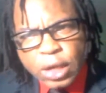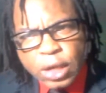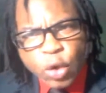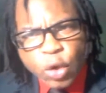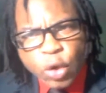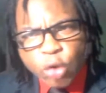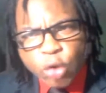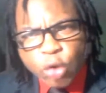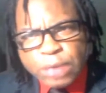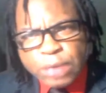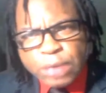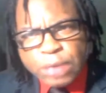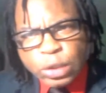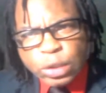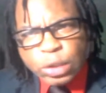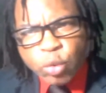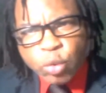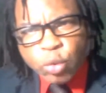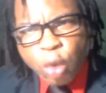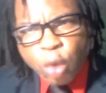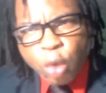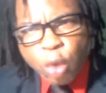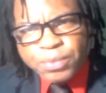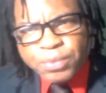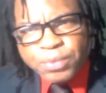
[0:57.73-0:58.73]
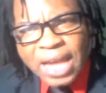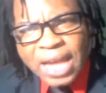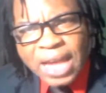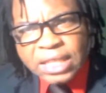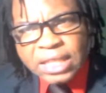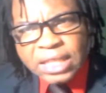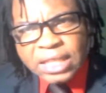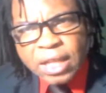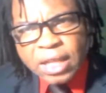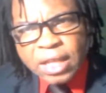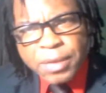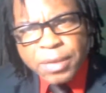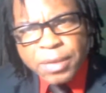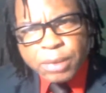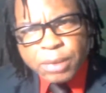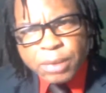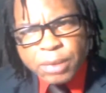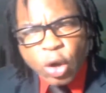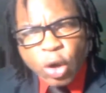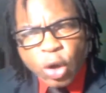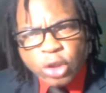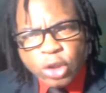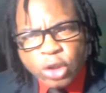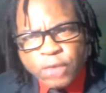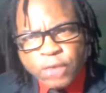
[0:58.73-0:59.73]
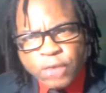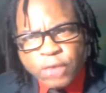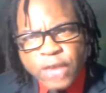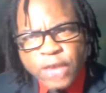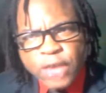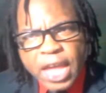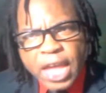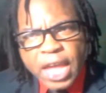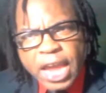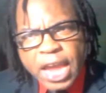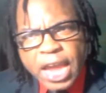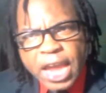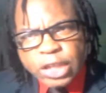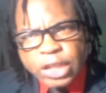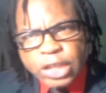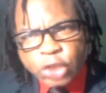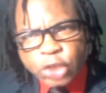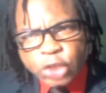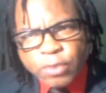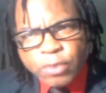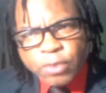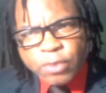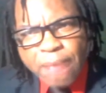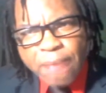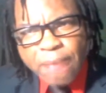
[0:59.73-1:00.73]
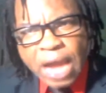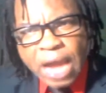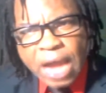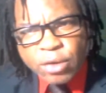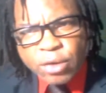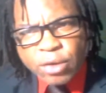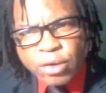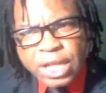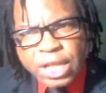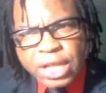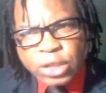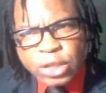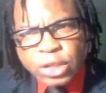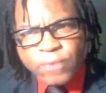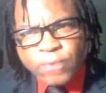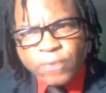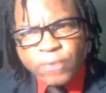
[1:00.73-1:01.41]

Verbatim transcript: Don't be too uptight. Because of your hatred for my race,